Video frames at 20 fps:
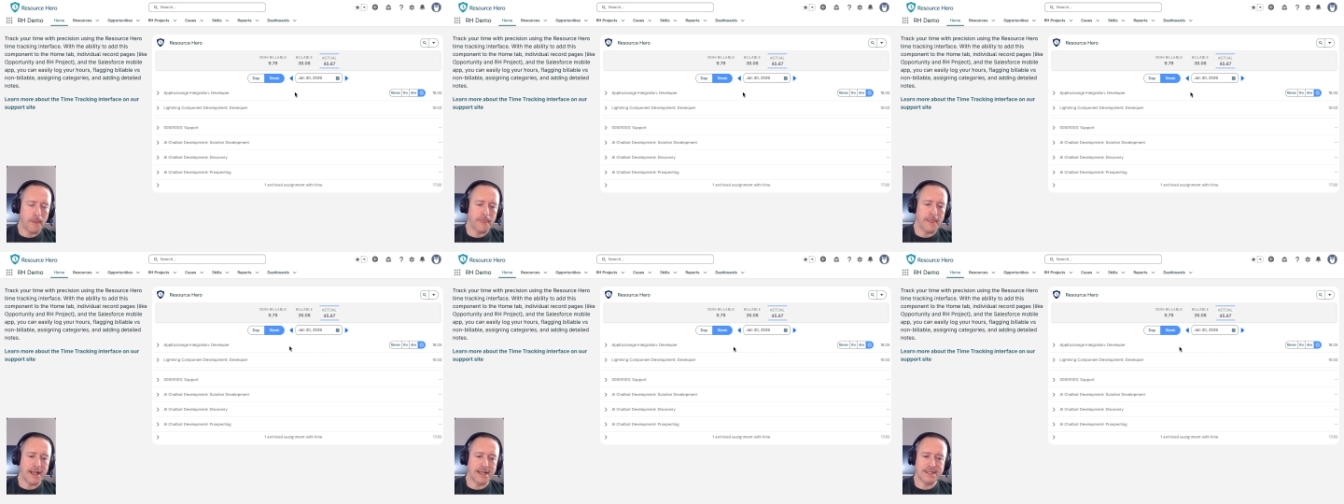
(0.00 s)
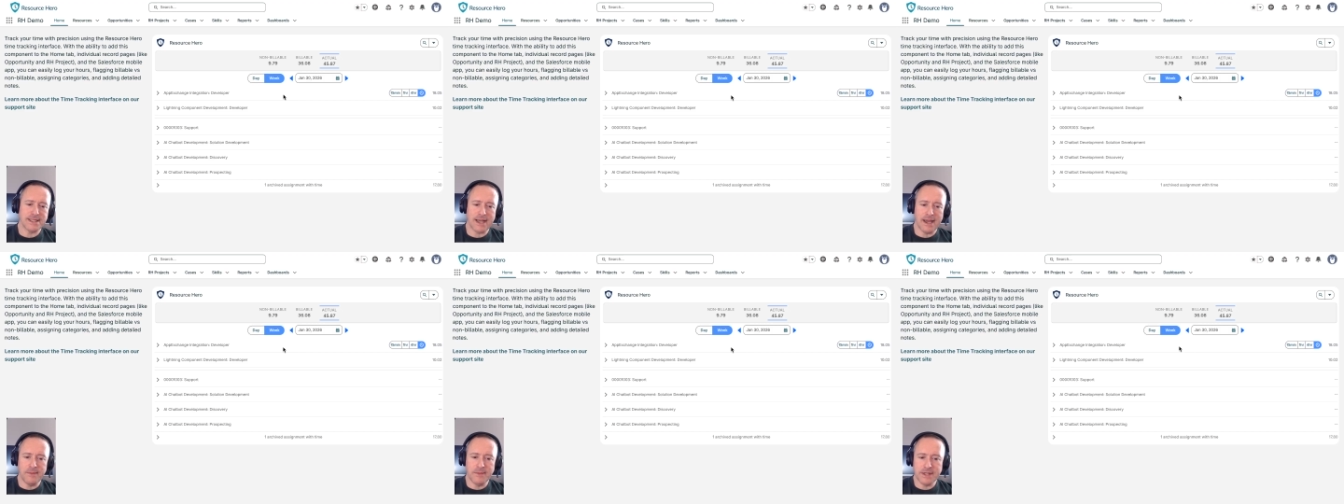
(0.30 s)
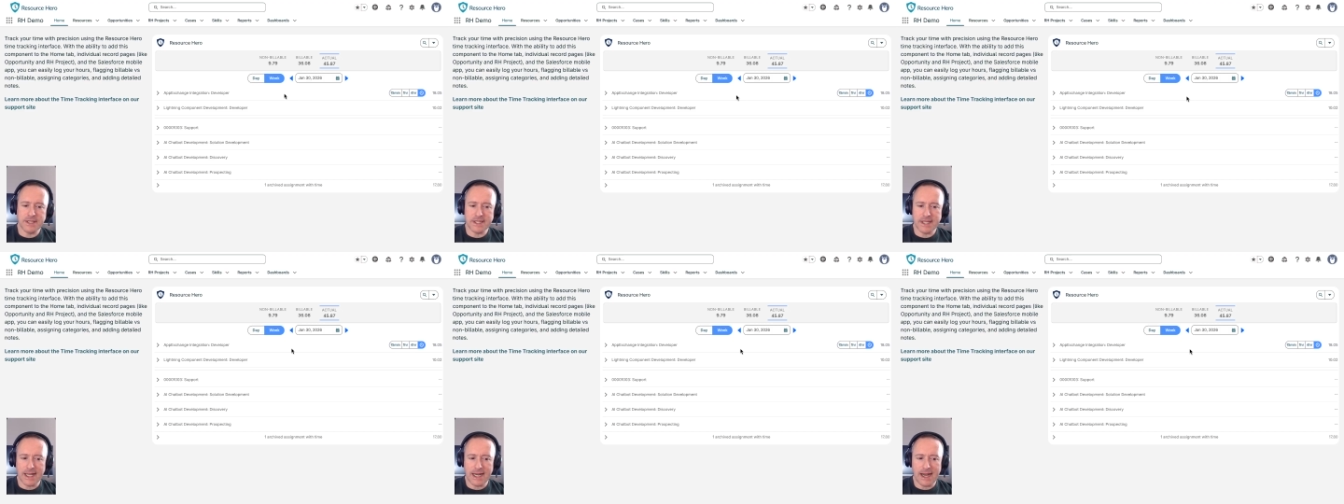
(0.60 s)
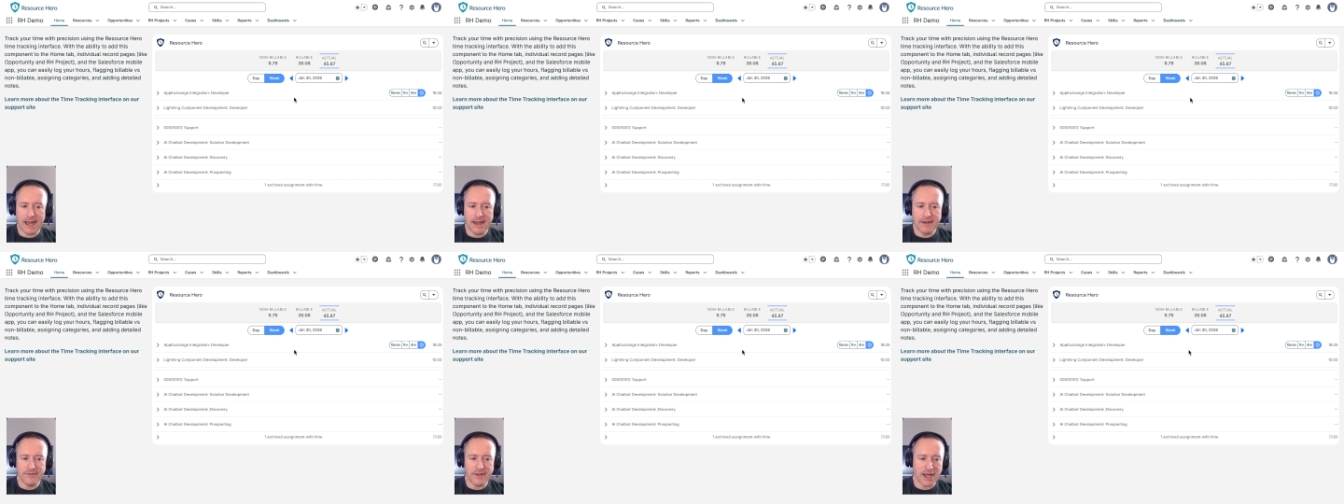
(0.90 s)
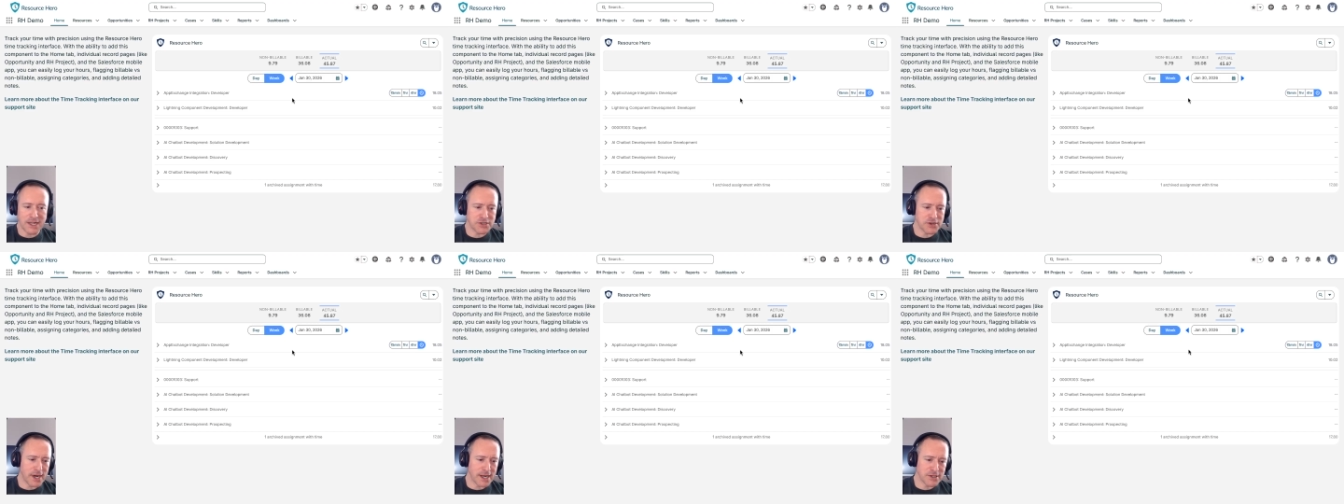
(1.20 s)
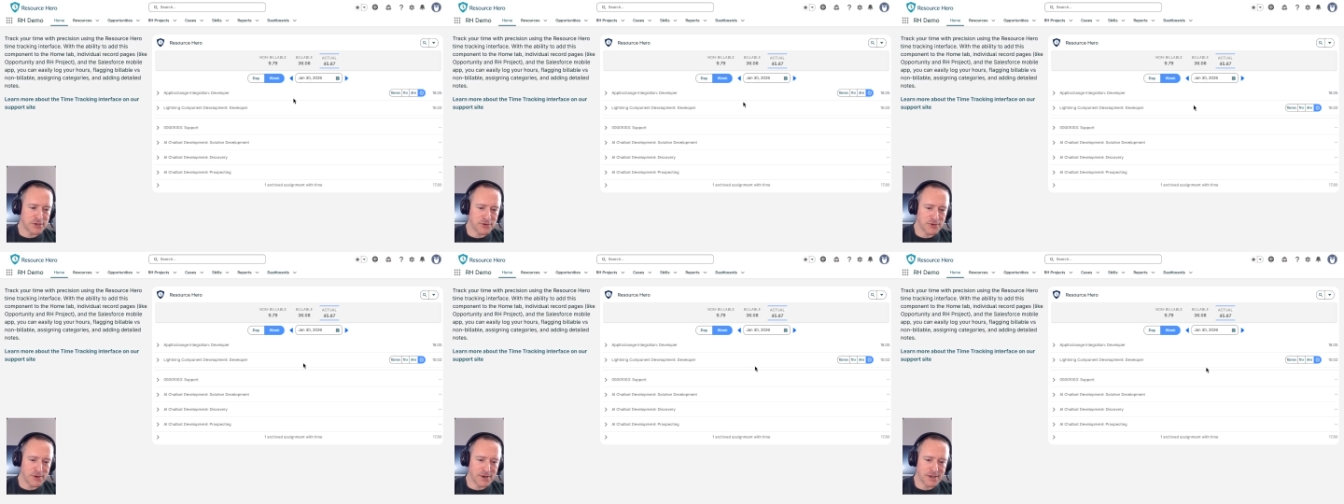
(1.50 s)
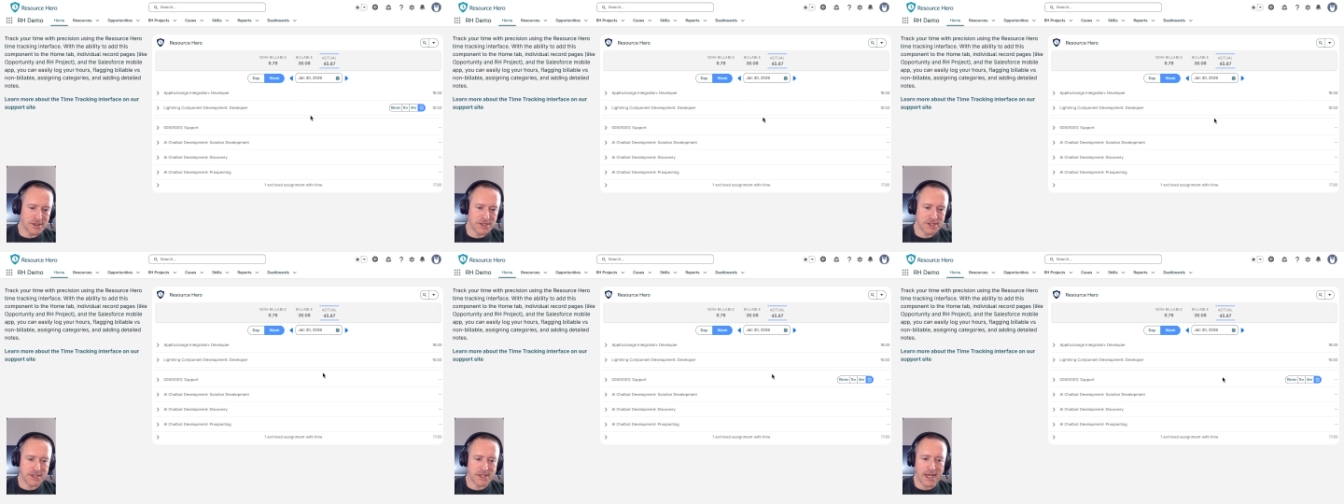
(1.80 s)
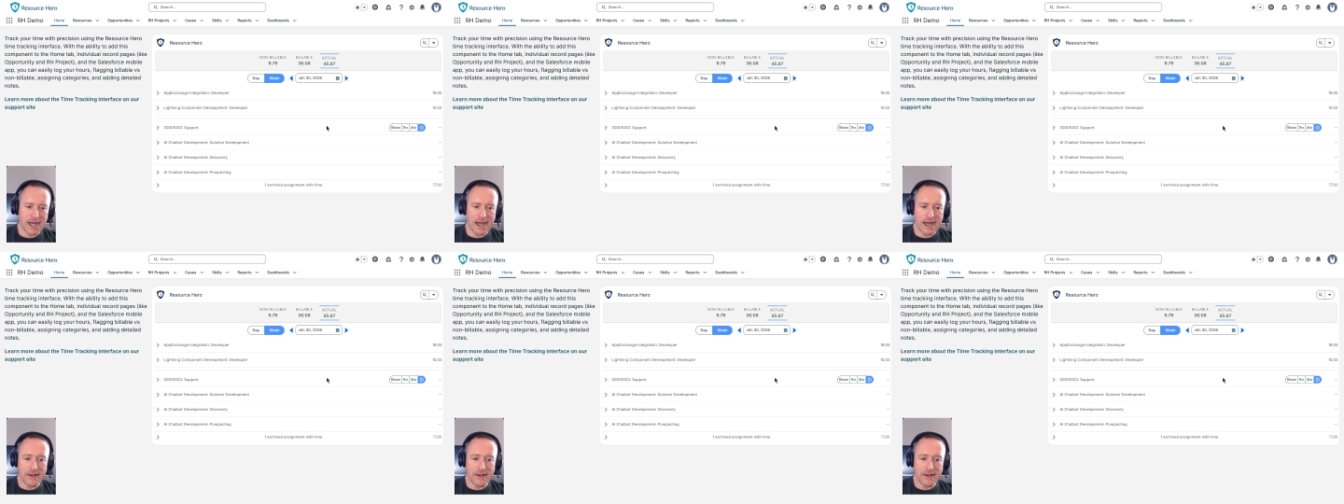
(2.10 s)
Assignments that I have not tracked towards,